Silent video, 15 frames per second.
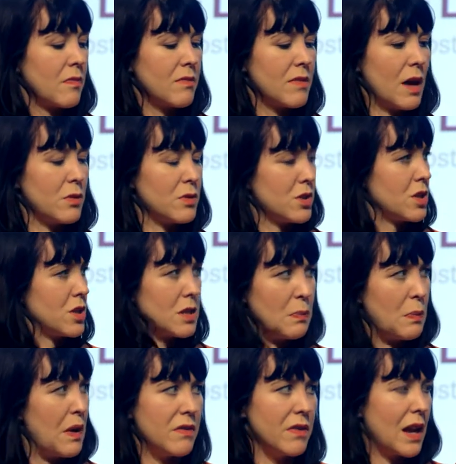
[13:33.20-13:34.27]
that was just a
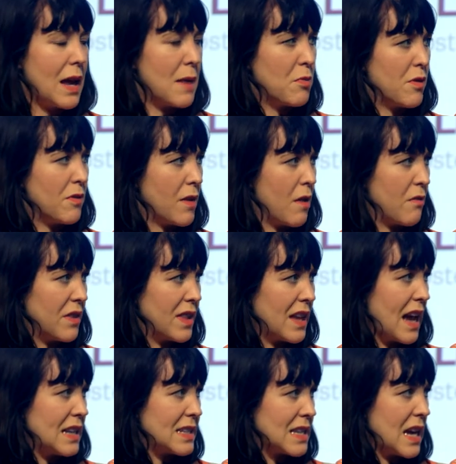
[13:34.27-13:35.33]
bit of a labour of love in
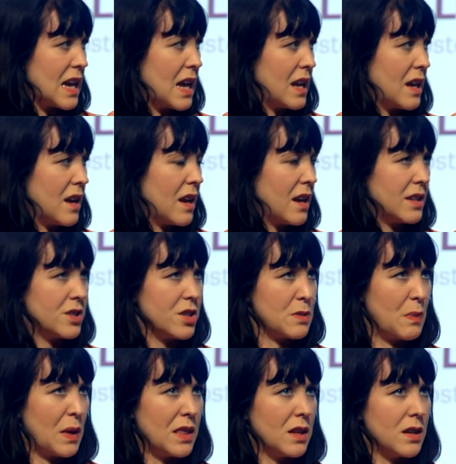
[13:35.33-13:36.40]
the edit, and it just
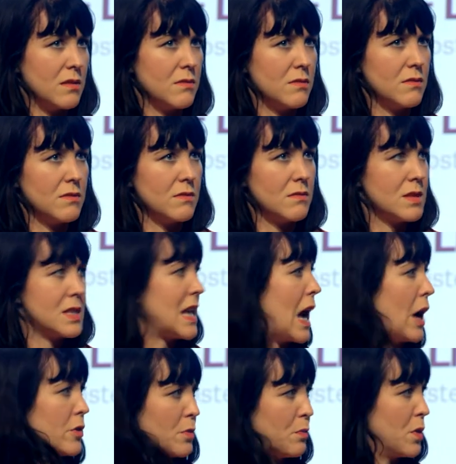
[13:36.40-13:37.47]
meant that
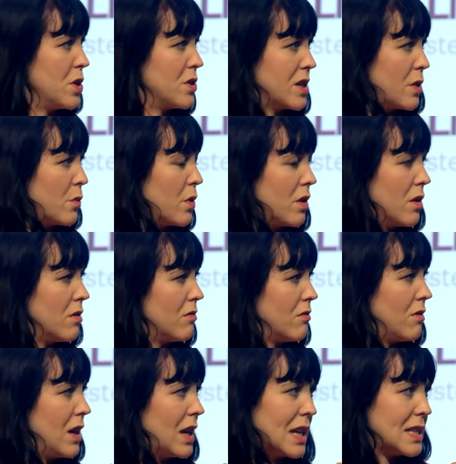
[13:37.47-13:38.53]
sound and music were
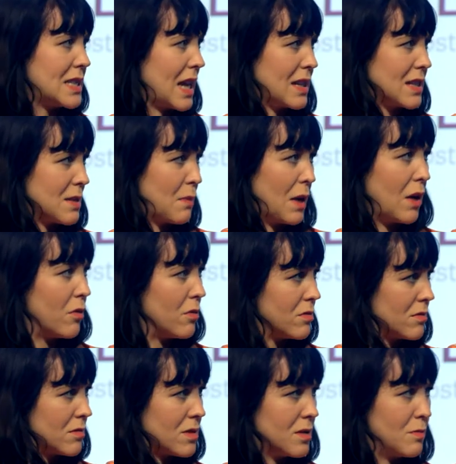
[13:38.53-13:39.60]
really tantamount
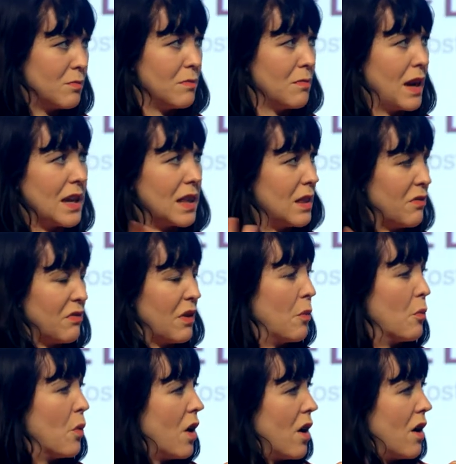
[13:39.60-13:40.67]
to making the
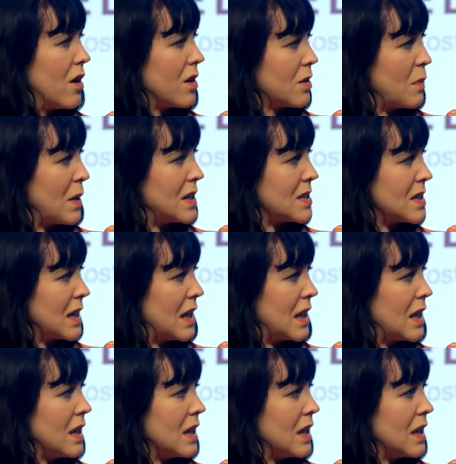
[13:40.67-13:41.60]
film work, basically.